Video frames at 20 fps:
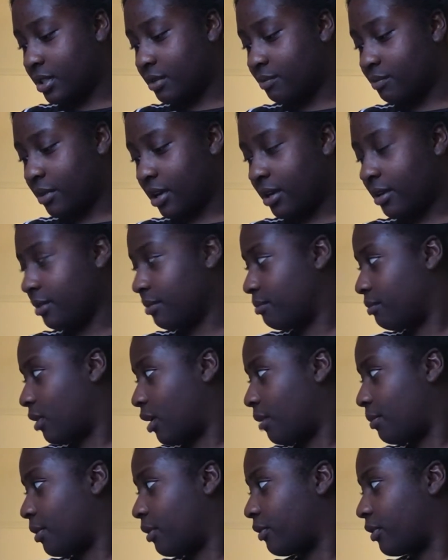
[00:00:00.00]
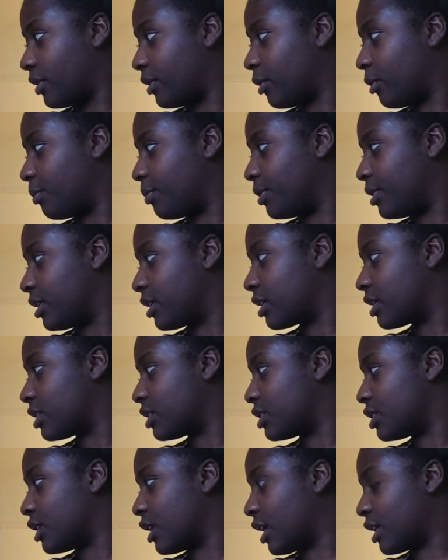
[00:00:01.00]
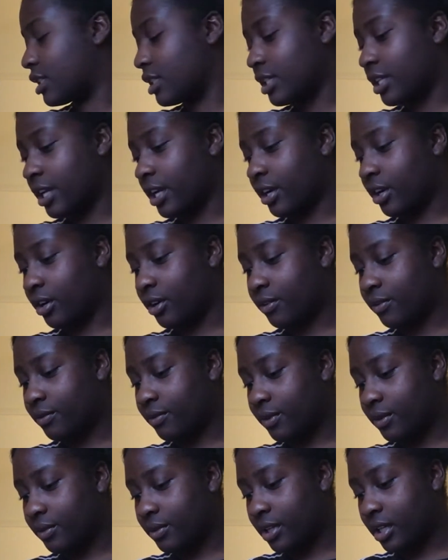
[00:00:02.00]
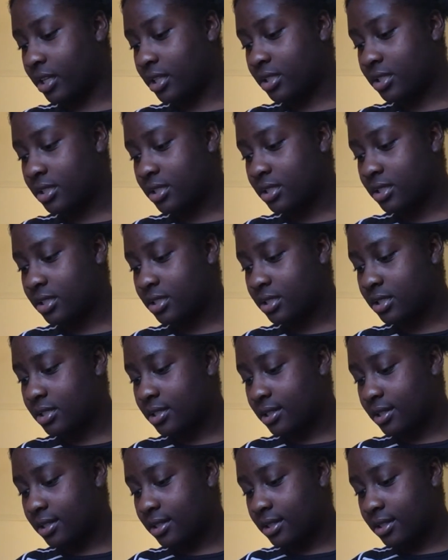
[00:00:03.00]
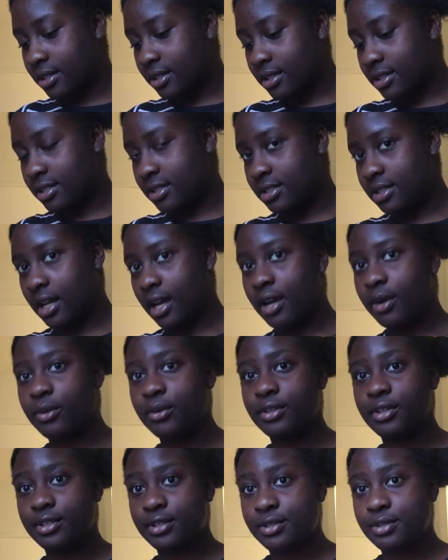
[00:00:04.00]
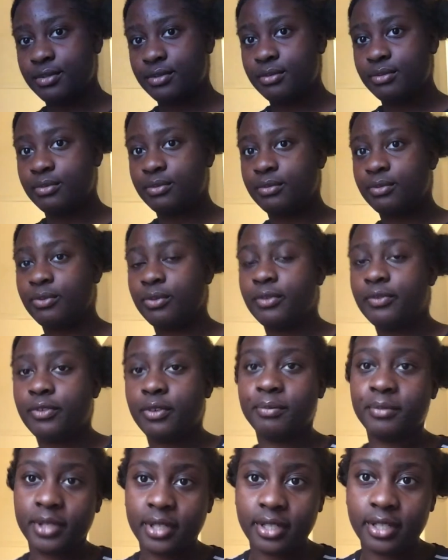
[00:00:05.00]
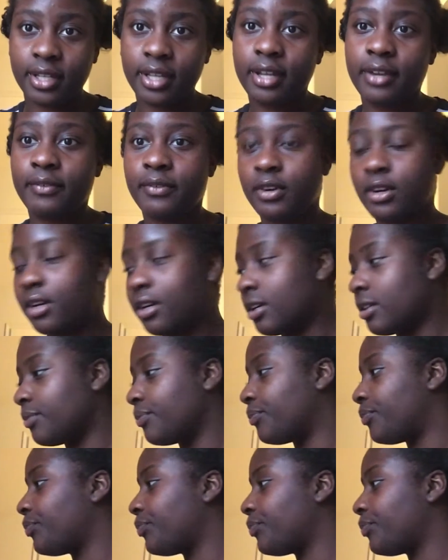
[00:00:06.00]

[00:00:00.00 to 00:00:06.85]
My mom already opened it because she had to get her phone case because I ordered two, one for me and for her.